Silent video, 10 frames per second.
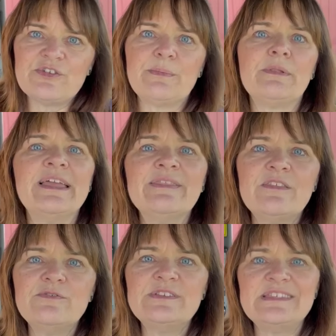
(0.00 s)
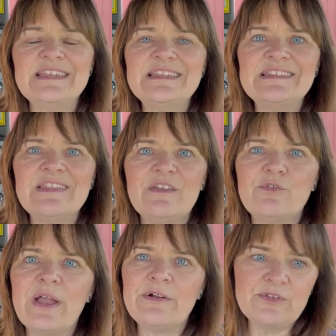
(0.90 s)
to plant those seeds in the
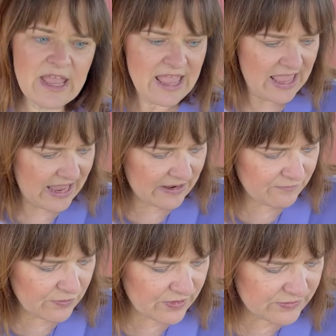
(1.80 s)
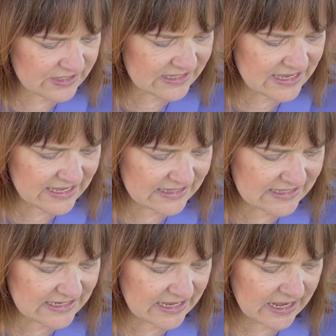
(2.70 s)
ground and for those seeds
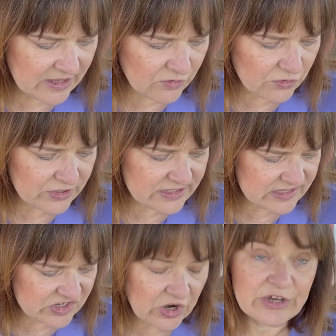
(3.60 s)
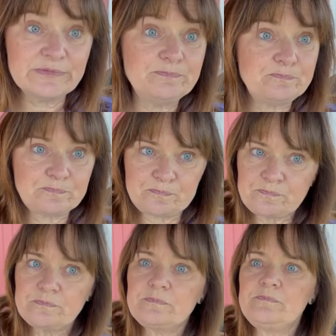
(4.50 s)
to get a good start.
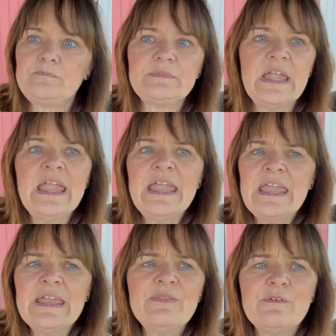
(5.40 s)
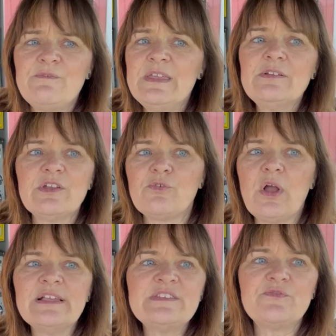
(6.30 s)
In the field
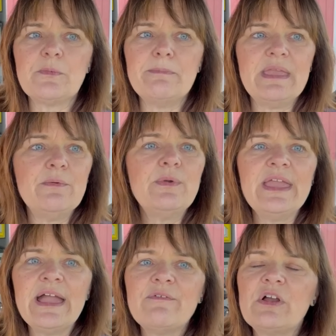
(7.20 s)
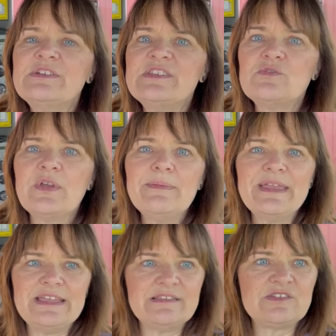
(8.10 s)
across from me, we have our
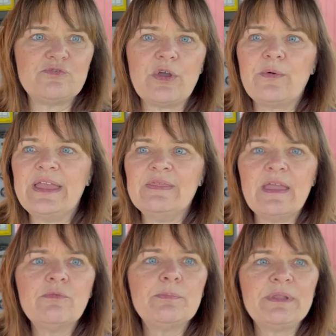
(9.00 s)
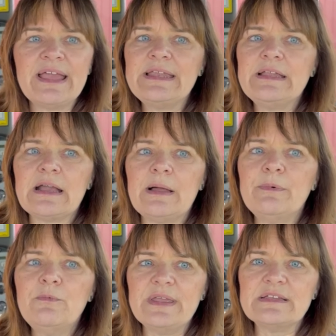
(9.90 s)
soybeans growing. They were planted a
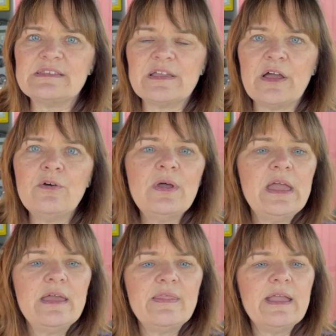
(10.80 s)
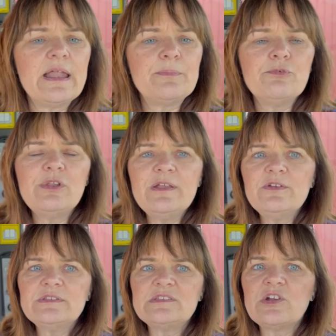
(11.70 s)
couple weeks ago. They got a pretty
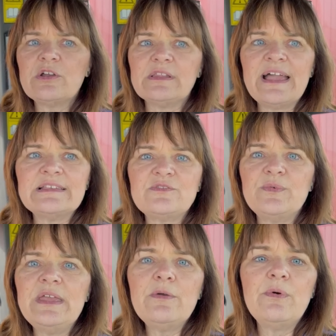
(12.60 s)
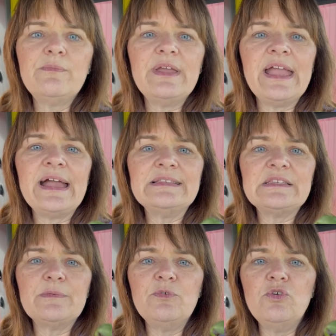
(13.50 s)
good start last week when we had
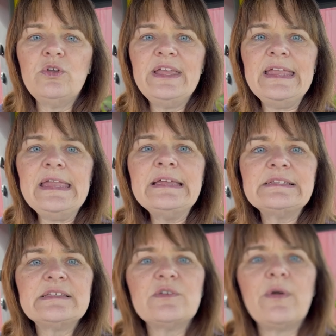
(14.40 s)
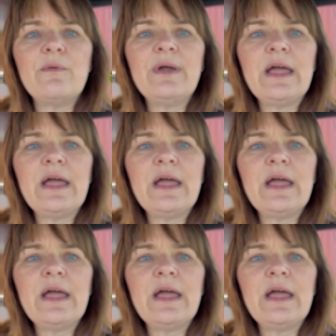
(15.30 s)
some good heat. So I went